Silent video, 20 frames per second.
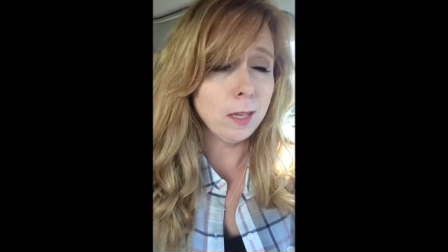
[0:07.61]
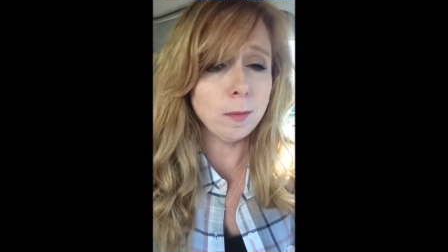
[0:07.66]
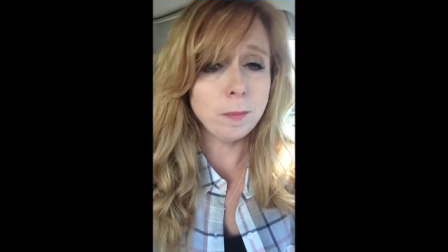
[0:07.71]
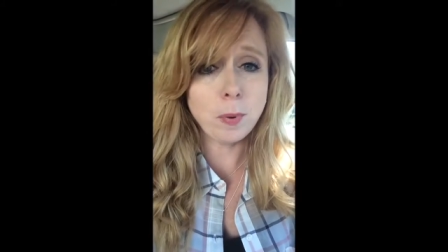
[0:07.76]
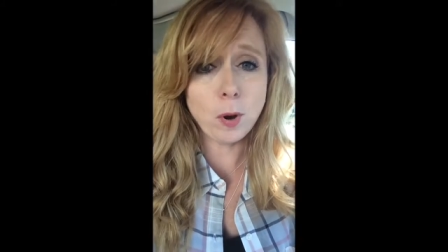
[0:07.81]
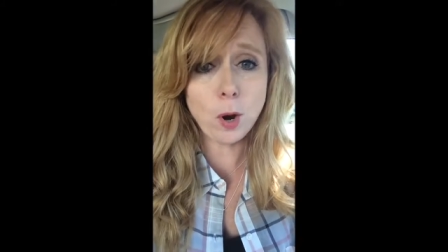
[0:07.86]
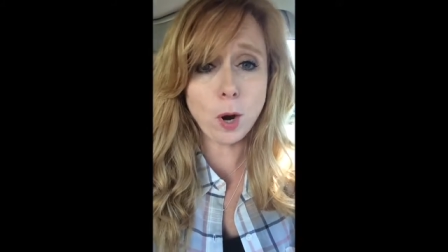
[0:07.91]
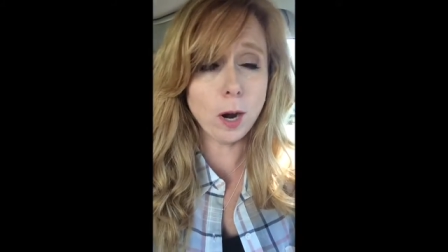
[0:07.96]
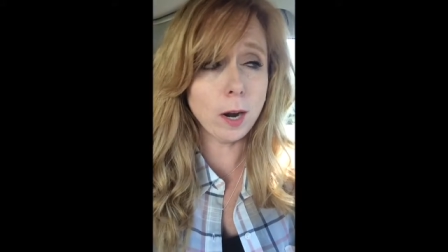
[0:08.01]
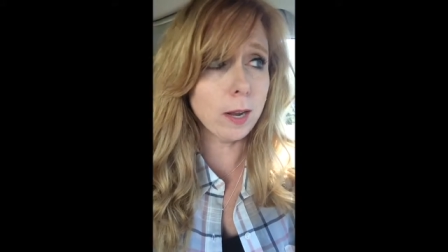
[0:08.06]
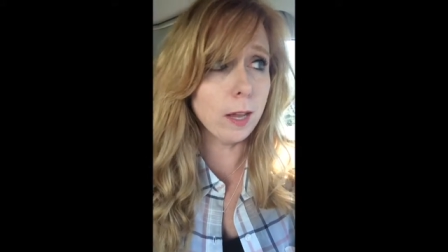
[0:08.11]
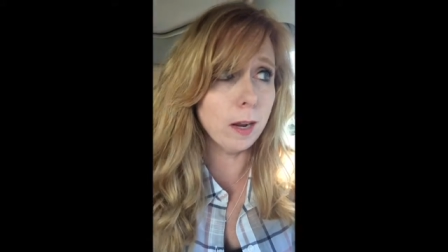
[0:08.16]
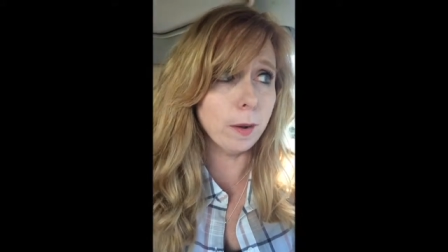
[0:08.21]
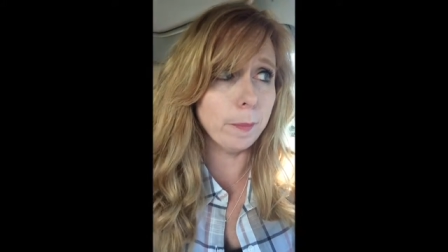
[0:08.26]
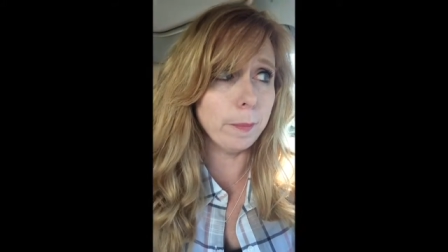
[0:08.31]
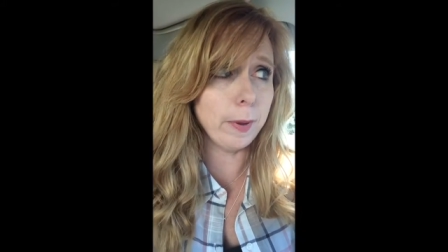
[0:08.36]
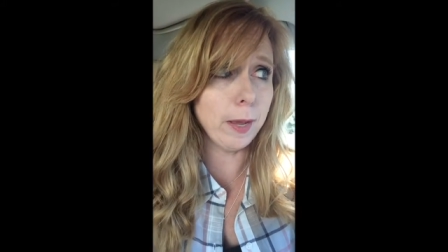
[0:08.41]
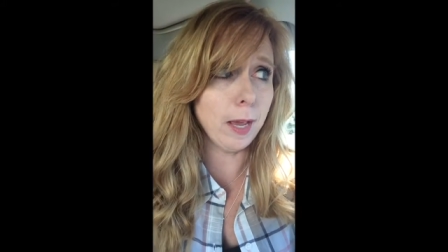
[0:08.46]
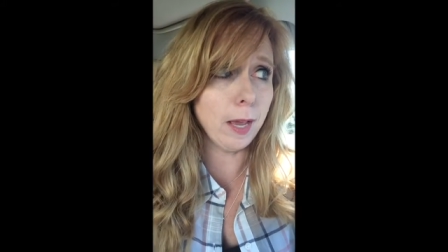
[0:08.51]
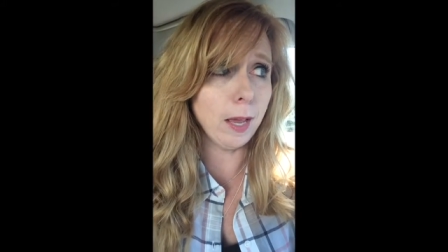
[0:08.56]
park in a
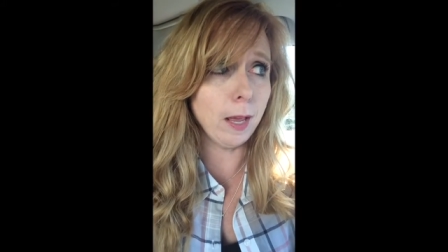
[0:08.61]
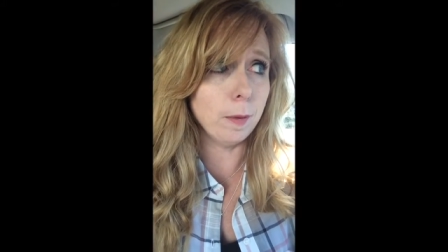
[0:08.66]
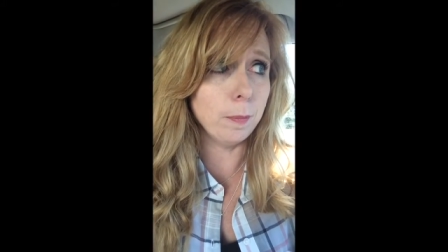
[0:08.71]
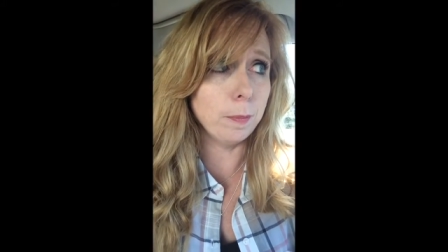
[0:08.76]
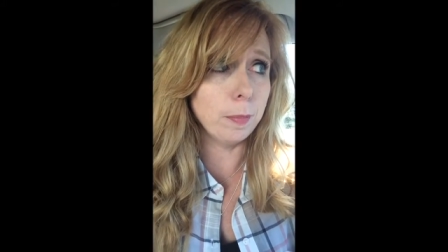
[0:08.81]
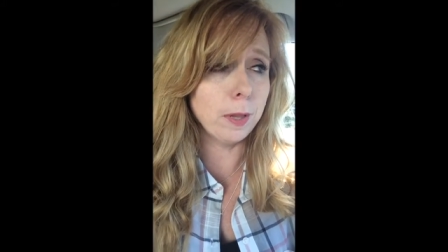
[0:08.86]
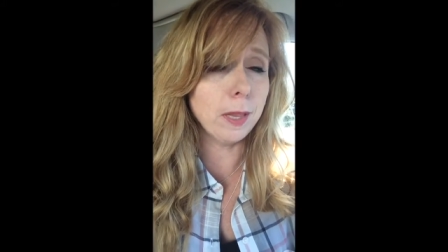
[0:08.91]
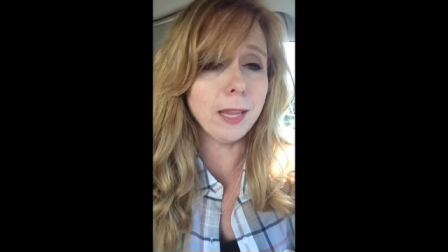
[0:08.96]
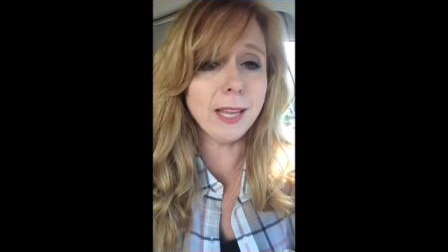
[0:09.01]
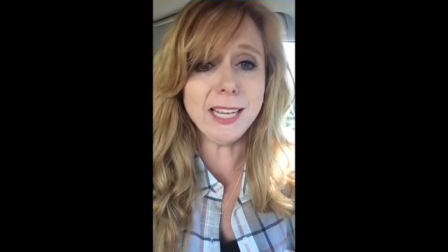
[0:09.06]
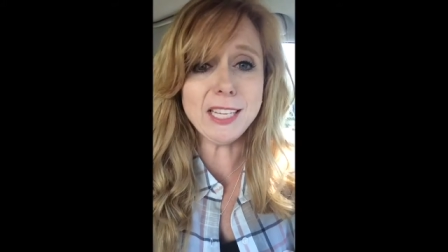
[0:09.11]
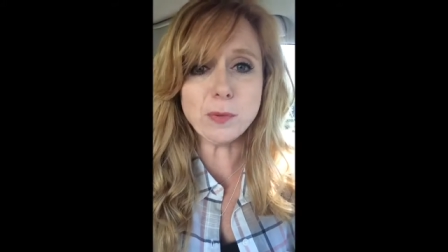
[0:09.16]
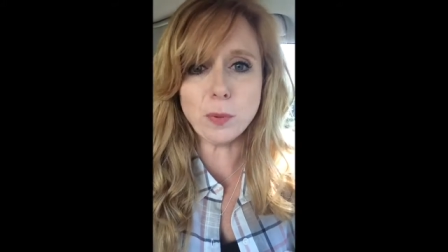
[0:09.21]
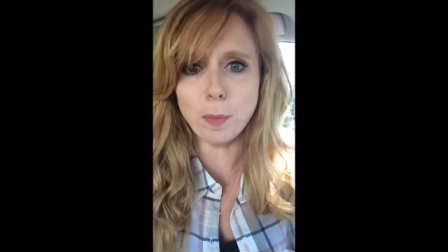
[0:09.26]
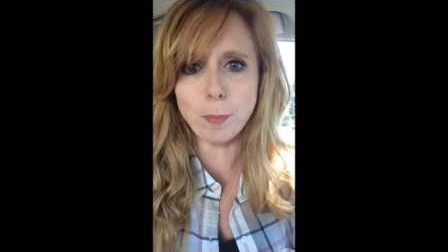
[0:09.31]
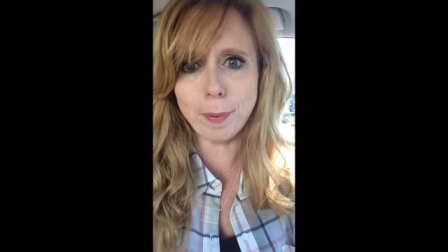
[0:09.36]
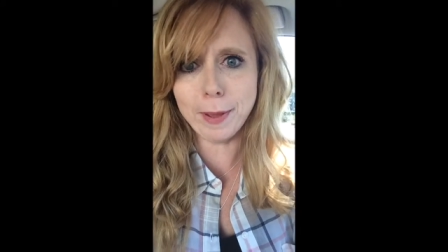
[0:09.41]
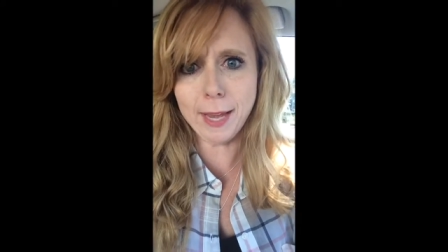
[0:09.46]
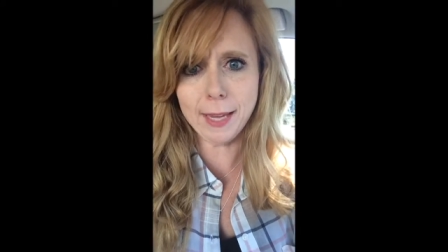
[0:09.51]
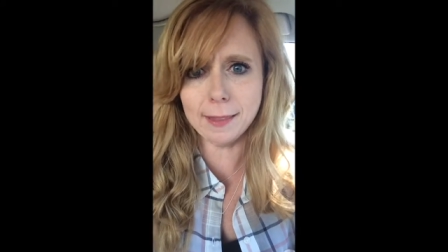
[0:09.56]
bad place
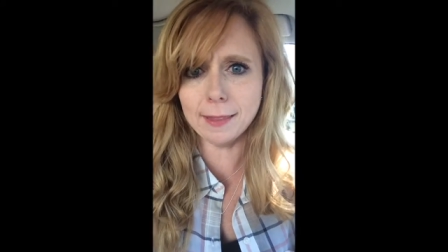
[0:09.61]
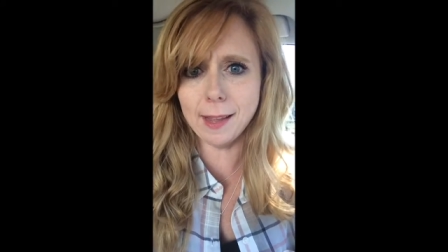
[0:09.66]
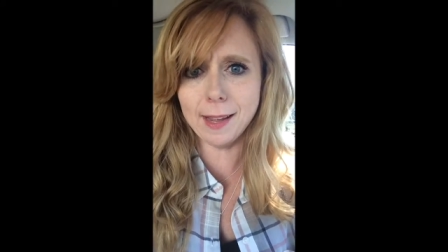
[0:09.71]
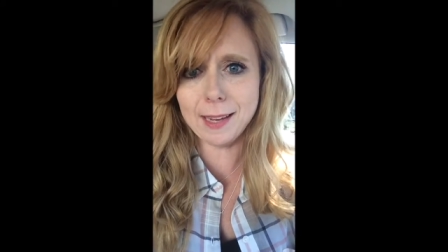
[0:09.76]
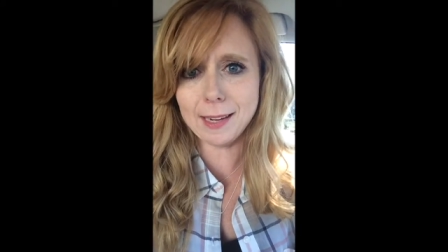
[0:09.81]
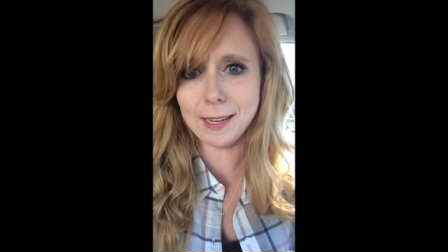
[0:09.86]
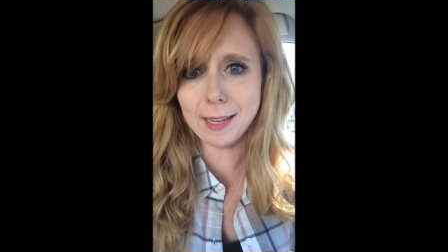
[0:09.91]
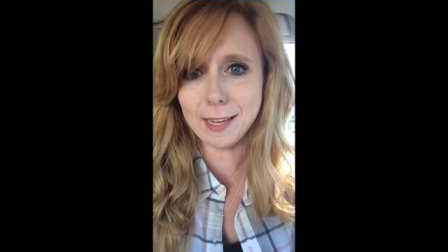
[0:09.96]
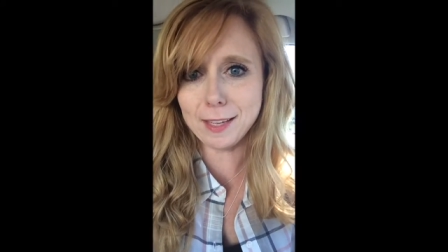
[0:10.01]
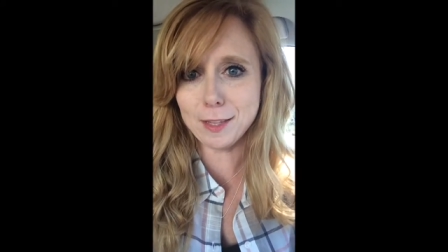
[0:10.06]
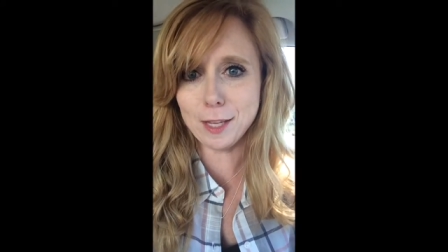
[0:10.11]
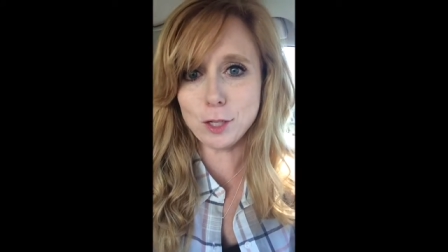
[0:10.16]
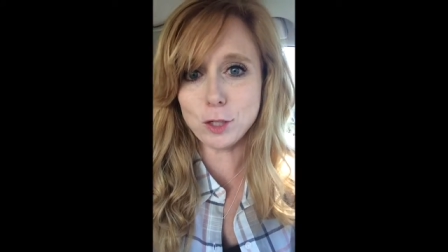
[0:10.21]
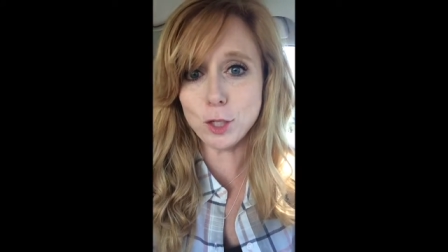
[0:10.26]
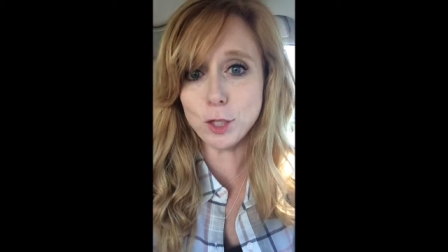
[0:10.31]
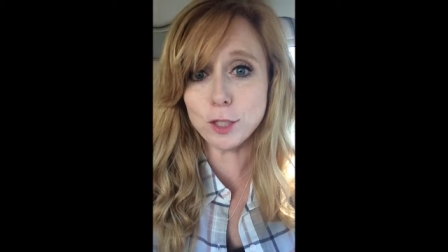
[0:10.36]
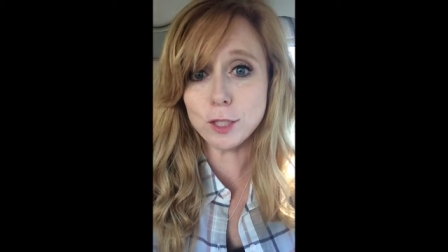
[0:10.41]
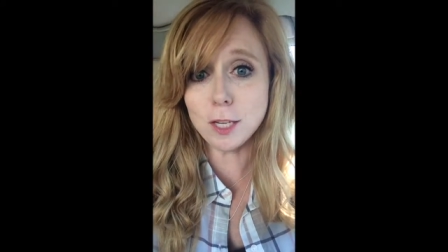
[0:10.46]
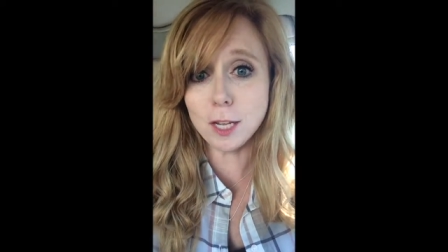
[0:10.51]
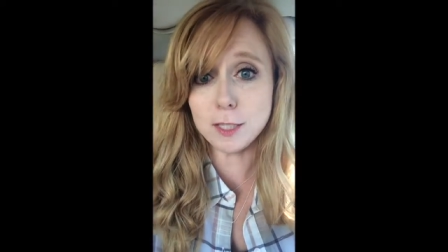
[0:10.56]
with bad lighting and that
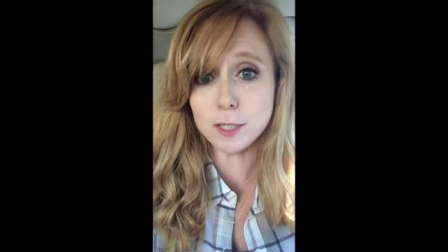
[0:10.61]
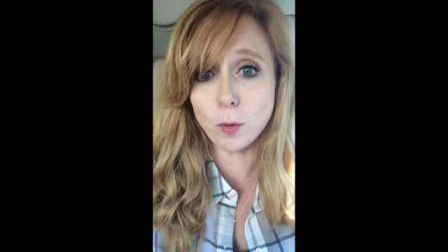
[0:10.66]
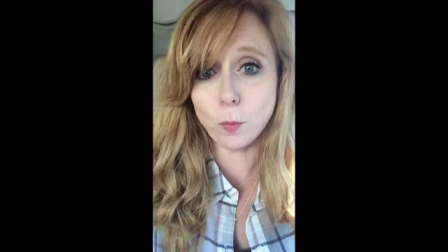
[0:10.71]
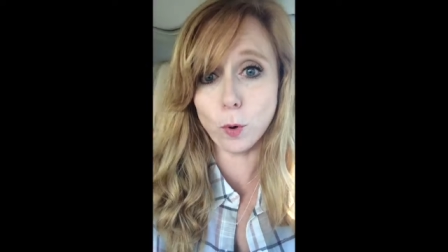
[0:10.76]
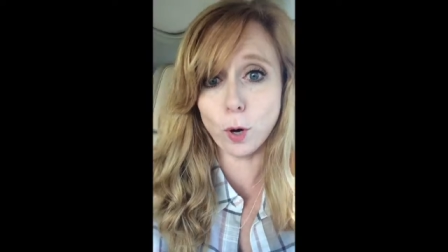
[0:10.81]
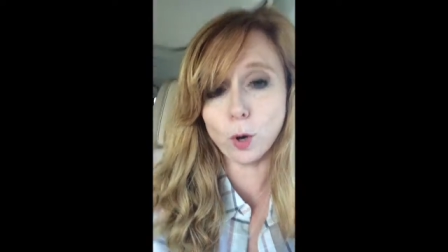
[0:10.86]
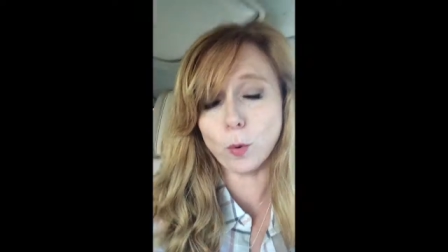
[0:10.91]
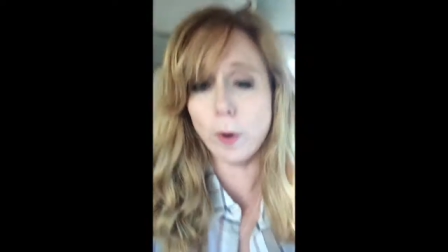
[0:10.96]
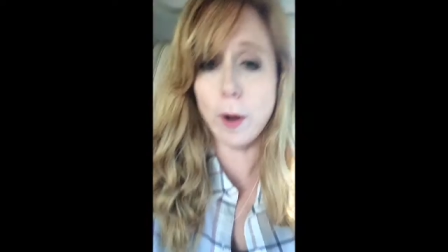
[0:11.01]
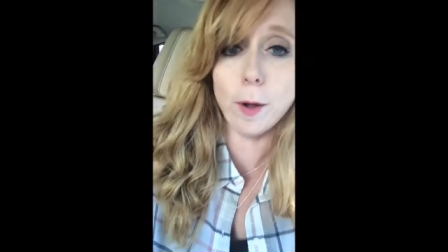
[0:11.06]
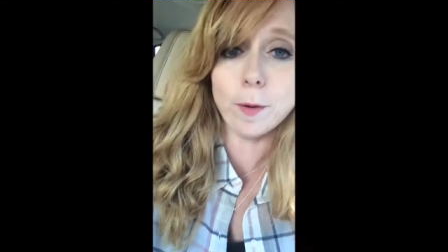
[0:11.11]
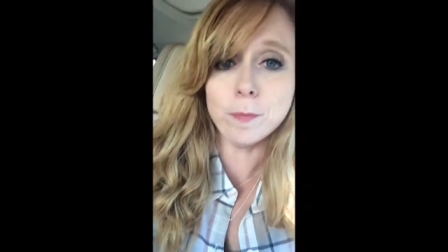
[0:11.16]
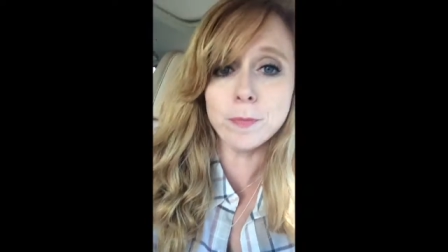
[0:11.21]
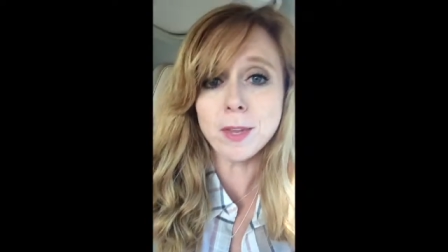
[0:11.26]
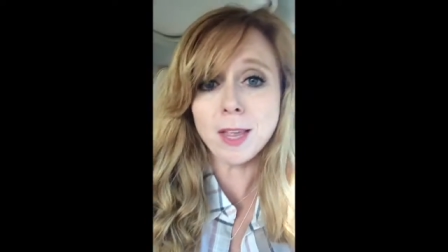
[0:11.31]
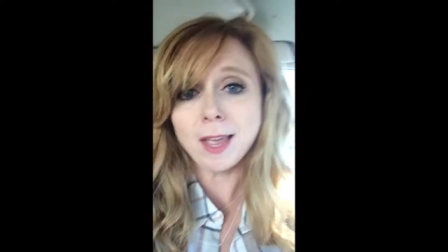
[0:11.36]
just doesn't work well.